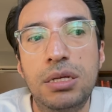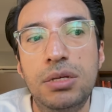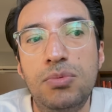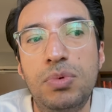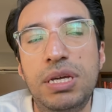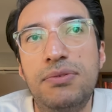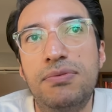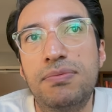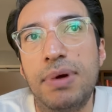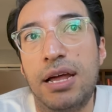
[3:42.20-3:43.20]

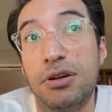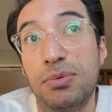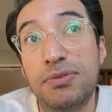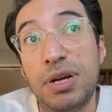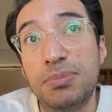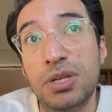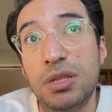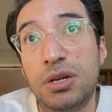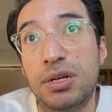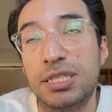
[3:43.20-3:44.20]
we've, I don't know, we've come to
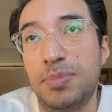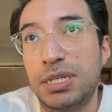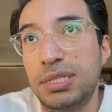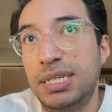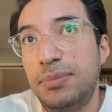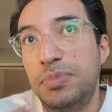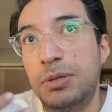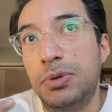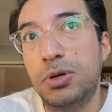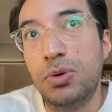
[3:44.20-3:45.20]
learn, especially people who